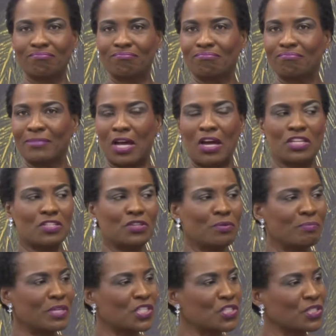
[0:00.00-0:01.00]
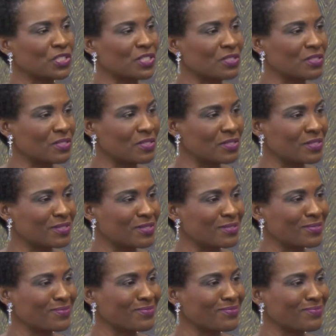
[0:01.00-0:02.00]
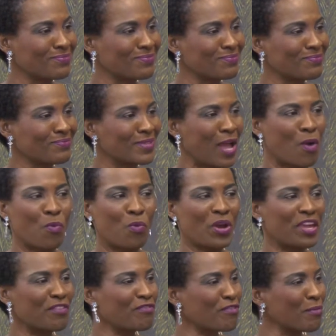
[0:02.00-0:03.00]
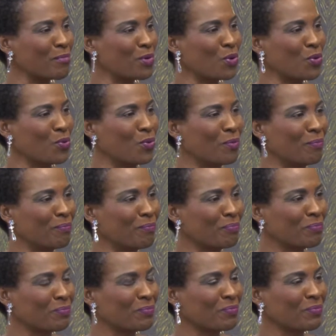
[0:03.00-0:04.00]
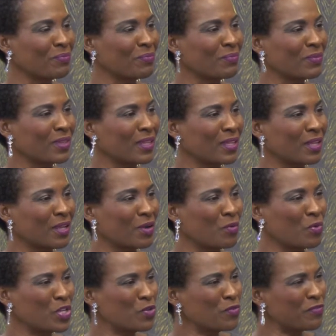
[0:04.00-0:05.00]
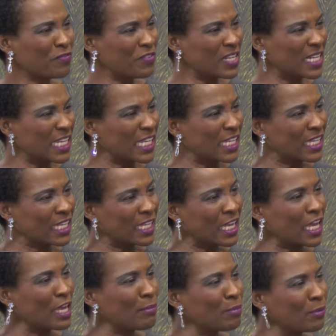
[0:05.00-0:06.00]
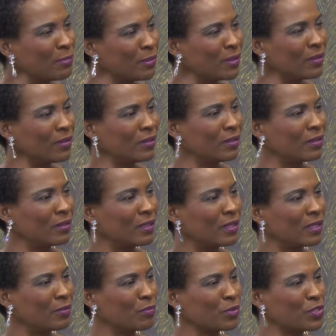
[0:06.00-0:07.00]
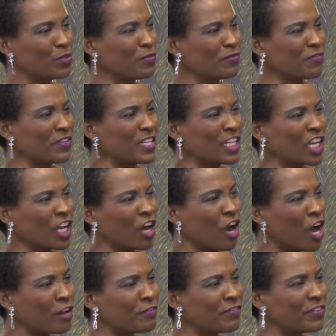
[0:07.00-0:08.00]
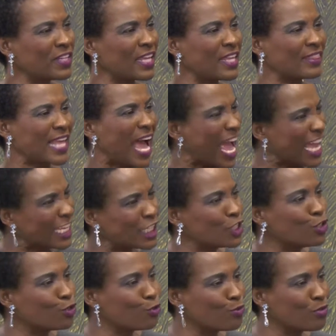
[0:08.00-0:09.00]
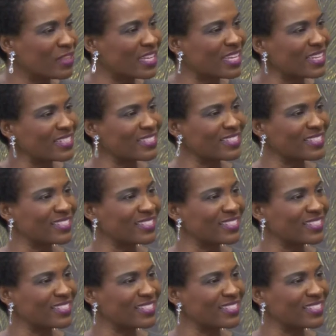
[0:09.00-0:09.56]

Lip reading: on your mission, away from home, were you feeling capable? Were you feeling confident, I can do this?